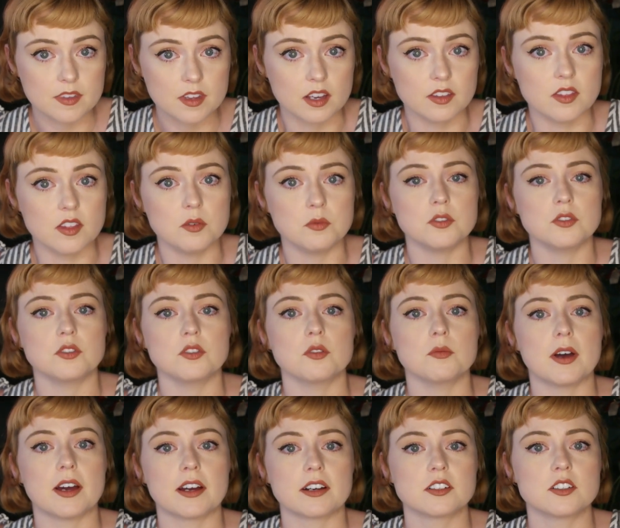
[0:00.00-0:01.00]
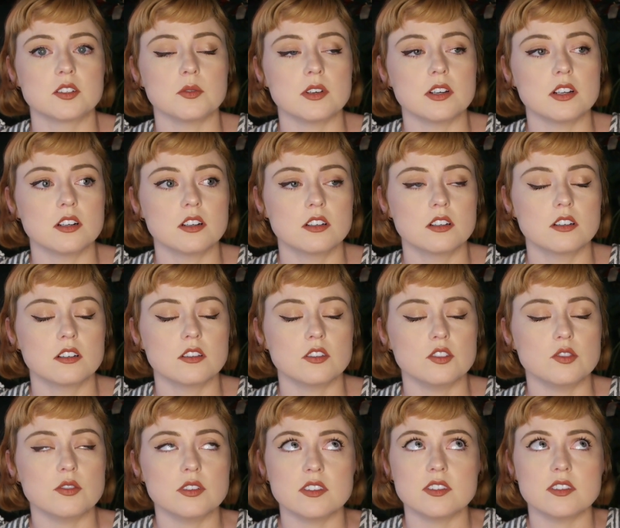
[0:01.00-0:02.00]
And then when you go back to it,
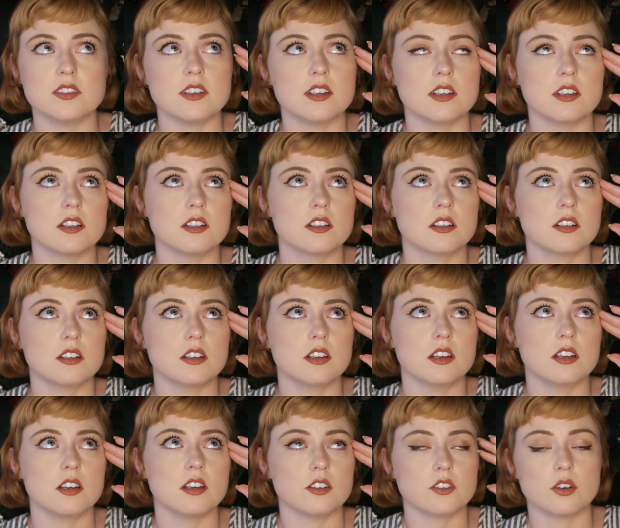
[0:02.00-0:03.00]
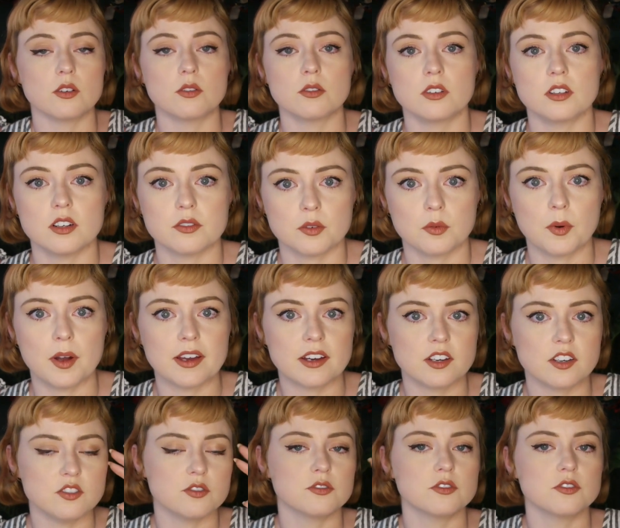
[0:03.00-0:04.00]
you can see it in a totally different way
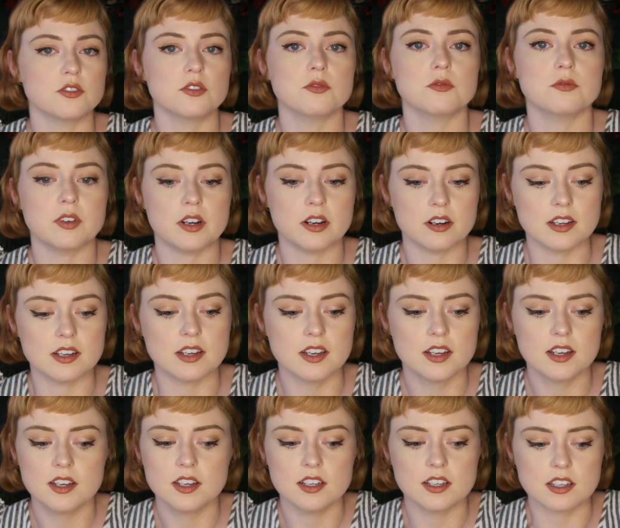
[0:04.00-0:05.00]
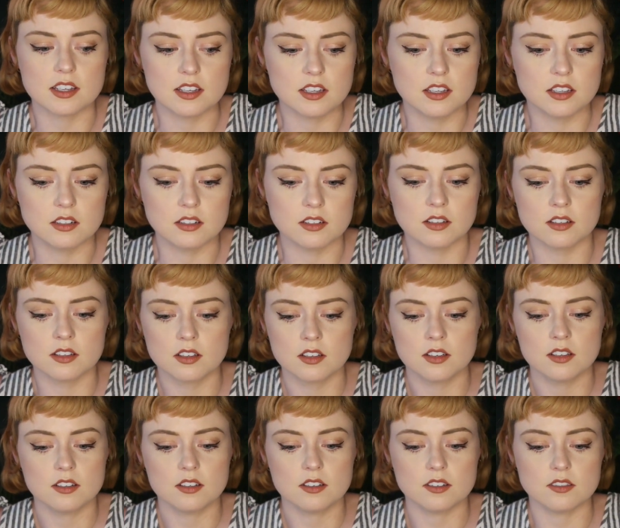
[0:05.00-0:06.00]
because you're, you're very in
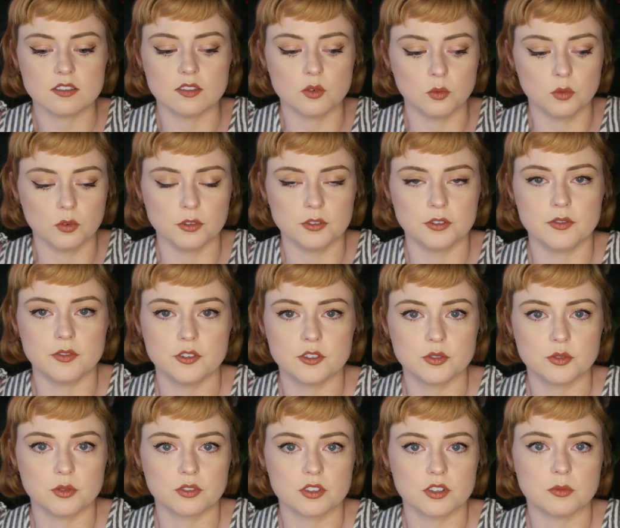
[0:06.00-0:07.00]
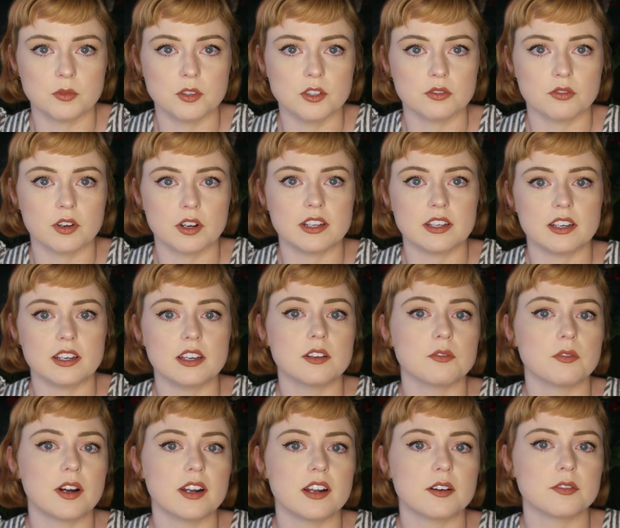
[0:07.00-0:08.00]
the world of the story when you're writing it and
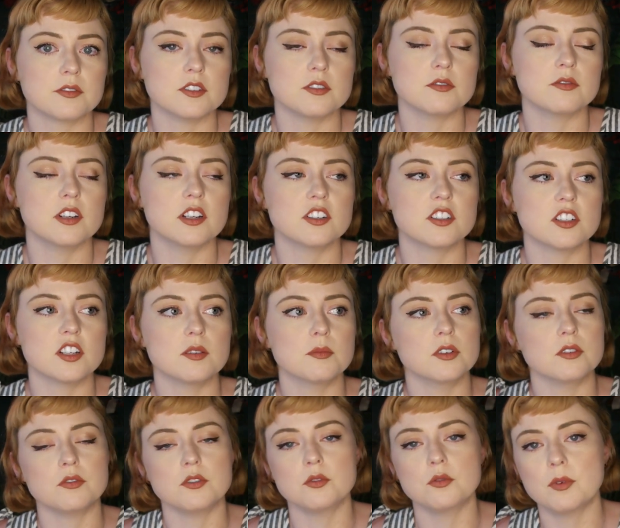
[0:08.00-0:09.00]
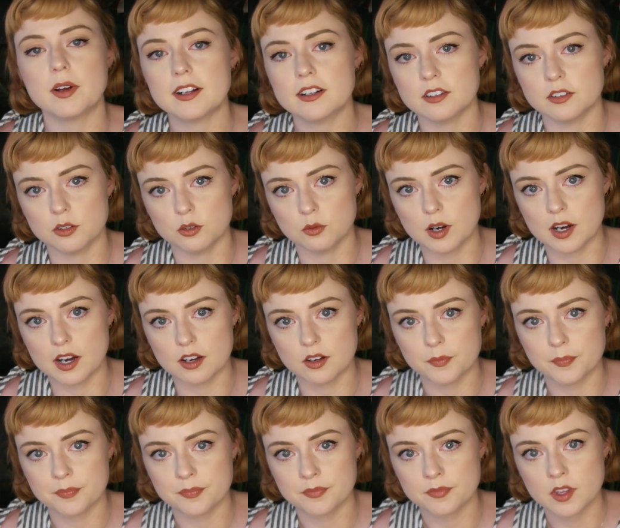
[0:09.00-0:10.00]
right after you finish it. But if you wait a little while,
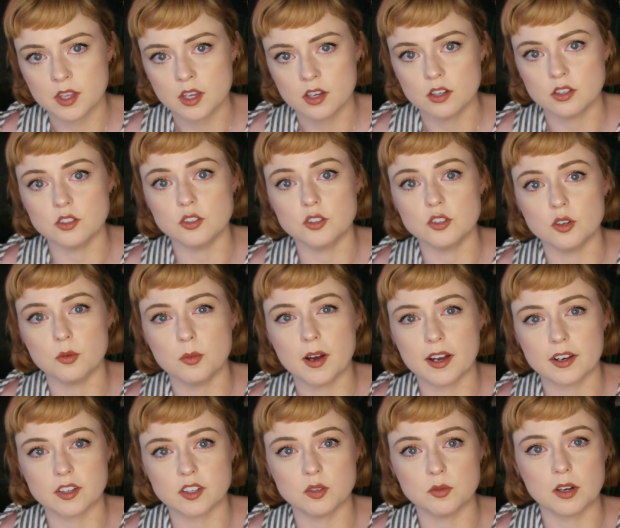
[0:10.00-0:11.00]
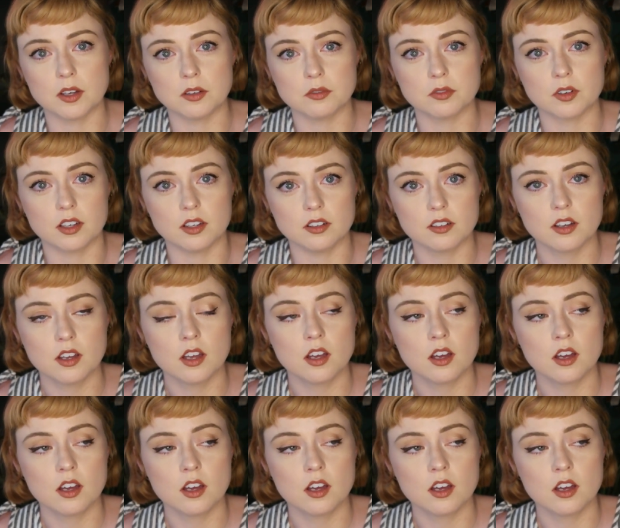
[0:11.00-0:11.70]
you go back, you might find